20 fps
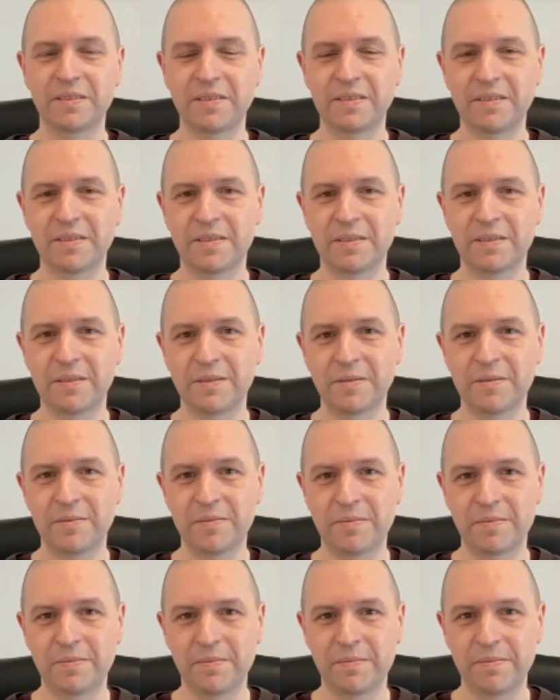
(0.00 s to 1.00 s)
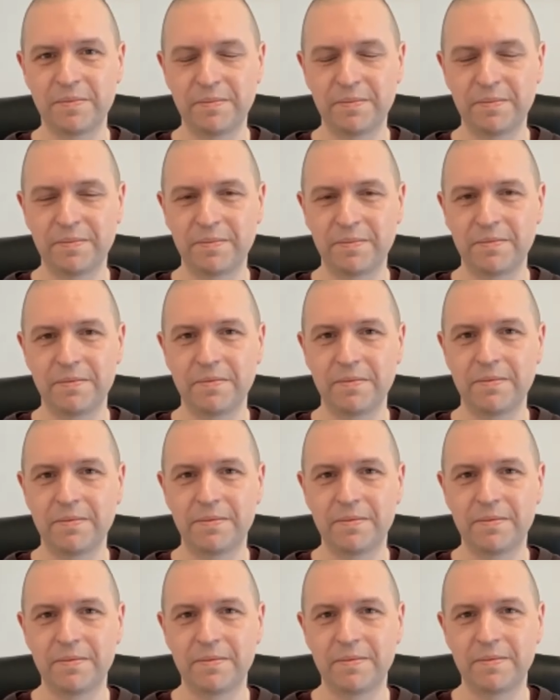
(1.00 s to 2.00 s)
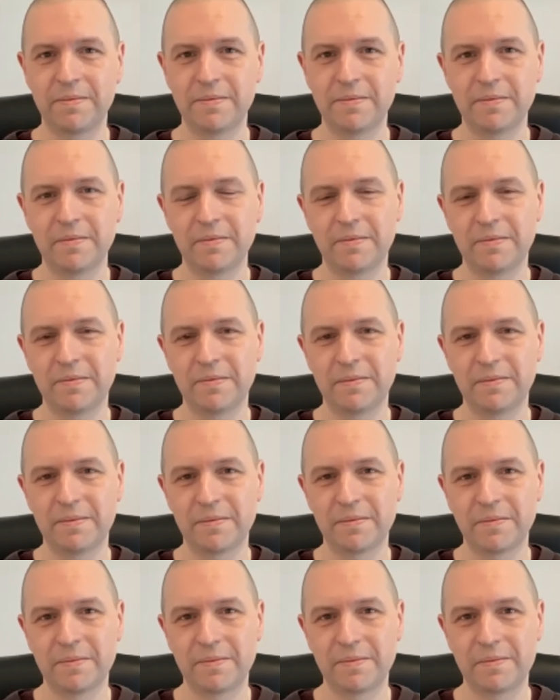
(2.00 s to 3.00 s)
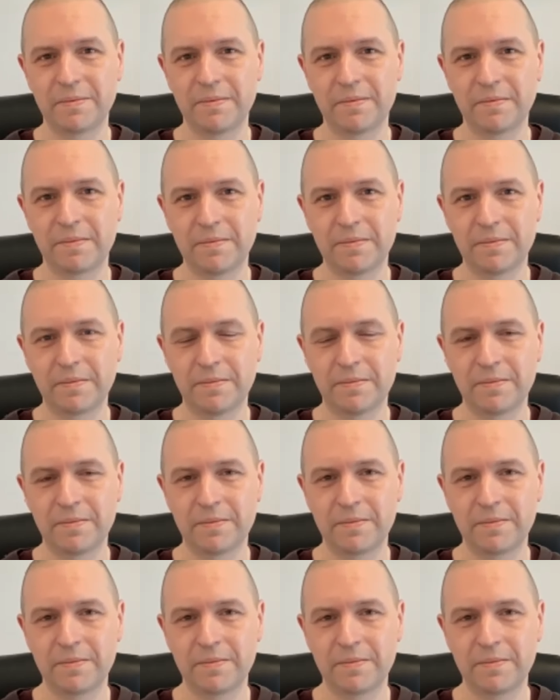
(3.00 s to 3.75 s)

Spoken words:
(no one is talking)